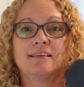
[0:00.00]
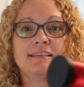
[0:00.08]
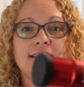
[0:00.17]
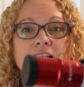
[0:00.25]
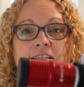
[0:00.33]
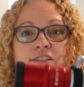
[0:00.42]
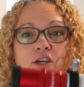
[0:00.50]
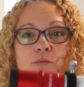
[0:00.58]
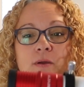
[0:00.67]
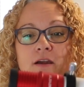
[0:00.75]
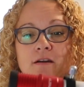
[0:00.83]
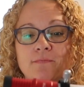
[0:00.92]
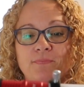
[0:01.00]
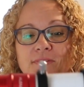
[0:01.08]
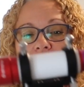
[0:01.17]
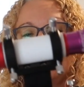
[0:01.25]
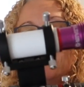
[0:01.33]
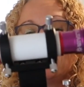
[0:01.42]
telescope here.
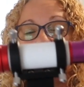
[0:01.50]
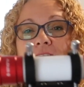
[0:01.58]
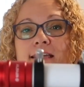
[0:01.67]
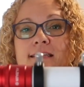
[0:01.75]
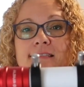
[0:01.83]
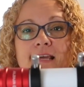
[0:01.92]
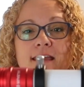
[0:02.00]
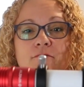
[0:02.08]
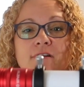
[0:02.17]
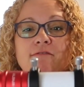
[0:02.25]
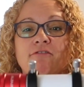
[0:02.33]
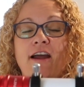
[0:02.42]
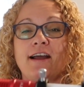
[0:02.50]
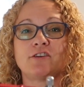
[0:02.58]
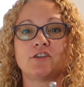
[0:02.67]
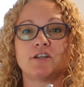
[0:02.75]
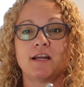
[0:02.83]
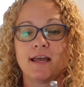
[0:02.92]
It is a
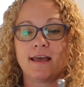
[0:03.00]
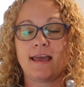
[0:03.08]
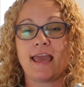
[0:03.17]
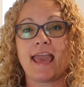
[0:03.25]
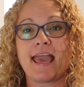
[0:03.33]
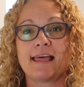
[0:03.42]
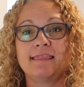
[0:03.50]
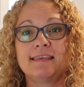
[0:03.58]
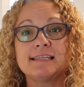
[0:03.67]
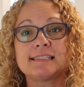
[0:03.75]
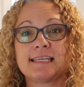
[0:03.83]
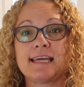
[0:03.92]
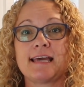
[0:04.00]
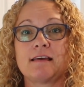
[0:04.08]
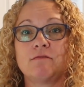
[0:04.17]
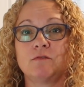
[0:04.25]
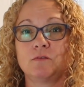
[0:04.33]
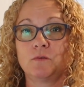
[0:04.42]
refractor and this
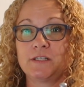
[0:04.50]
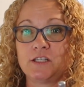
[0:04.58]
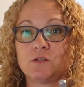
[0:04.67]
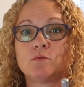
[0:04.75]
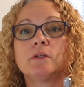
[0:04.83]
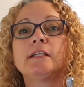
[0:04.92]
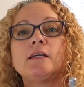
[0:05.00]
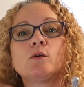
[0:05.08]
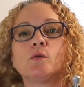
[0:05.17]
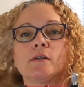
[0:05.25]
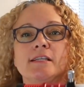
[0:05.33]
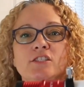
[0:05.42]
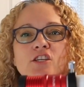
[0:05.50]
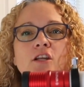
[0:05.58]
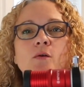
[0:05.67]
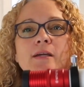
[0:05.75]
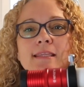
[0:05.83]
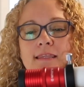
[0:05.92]
kit, which is really cool because you
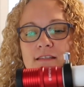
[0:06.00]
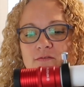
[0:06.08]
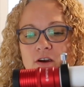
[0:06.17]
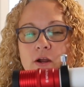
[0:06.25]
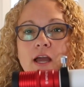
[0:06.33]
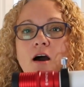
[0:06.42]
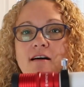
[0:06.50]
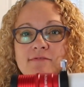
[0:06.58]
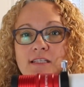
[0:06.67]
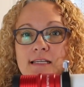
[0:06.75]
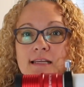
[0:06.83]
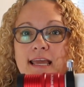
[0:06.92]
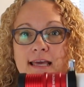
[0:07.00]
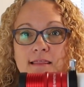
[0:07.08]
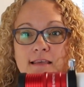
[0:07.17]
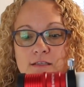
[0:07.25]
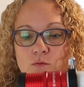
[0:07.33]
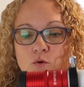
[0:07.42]
don't get this very often in
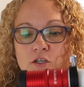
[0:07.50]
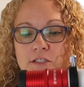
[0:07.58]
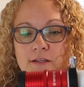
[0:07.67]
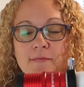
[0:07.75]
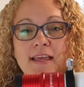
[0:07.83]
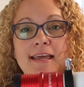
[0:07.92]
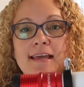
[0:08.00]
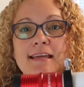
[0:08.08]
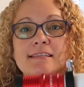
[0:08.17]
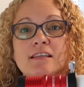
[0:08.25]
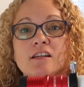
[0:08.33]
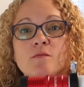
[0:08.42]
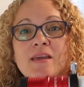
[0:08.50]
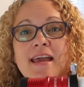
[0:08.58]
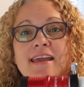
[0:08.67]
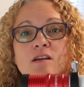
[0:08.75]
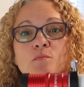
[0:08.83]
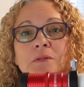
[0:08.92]
this world, is going to be
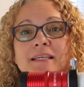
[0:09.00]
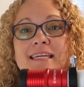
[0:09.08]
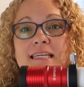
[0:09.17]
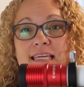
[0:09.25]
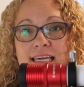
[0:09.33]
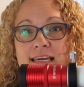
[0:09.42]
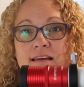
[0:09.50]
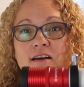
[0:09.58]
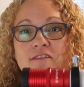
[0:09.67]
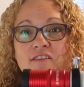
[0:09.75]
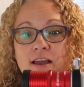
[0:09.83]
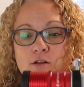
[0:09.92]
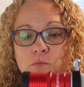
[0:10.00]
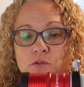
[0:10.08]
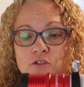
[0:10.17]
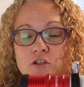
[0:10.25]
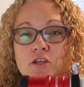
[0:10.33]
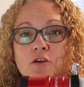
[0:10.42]
a complete kit available
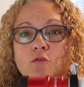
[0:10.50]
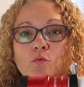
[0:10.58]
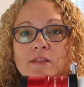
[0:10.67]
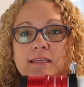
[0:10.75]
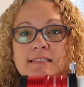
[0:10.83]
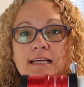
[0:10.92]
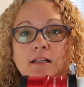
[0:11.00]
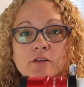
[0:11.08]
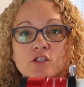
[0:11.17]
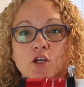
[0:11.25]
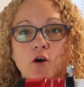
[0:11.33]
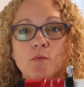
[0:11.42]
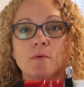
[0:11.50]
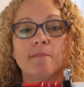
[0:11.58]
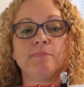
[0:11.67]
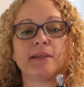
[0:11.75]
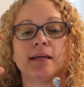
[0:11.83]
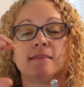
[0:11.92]
to you with the telescope,
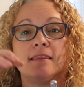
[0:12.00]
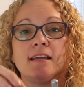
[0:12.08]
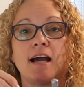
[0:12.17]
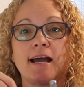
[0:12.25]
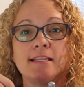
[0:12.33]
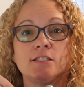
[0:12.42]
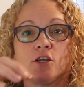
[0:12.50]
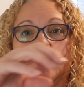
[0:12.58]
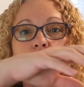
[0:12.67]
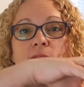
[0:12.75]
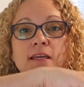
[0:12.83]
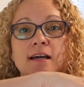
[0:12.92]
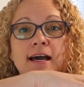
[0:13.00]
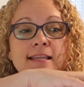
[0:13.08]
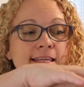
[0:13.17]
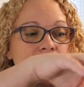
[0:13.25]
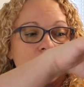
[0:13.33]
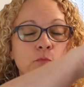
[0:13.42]
the guide scope, the
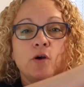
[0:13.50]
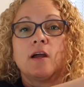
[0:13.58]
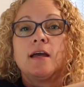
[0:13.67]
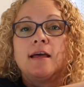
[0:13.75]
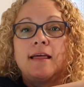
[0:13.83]
guide camera,